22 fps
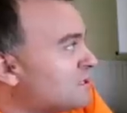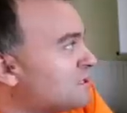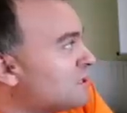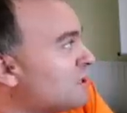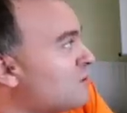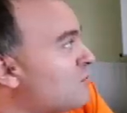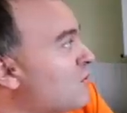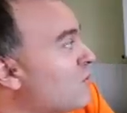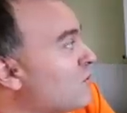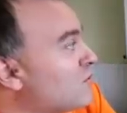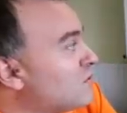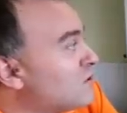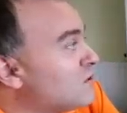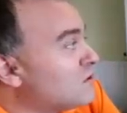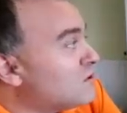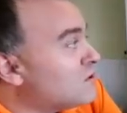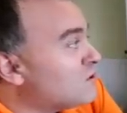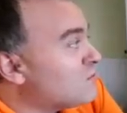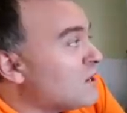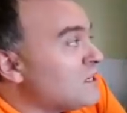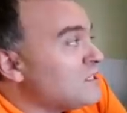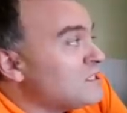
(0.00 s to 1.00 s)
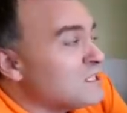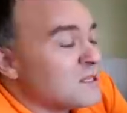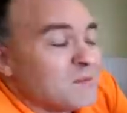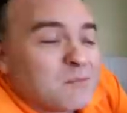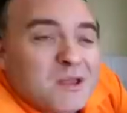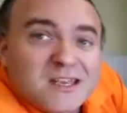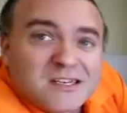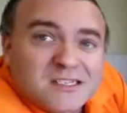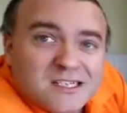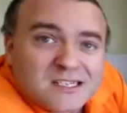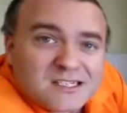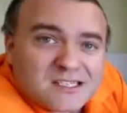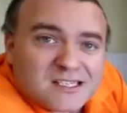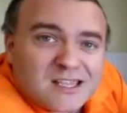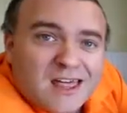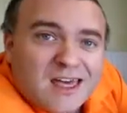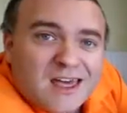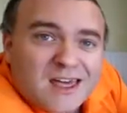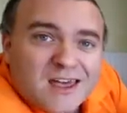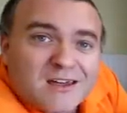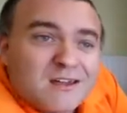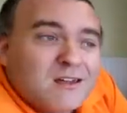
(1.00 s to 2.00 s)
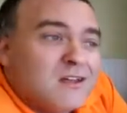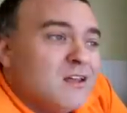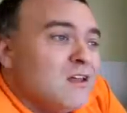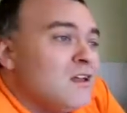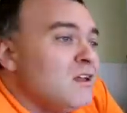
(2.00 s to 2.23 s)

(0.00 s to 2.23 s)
So we're on 20 meters there,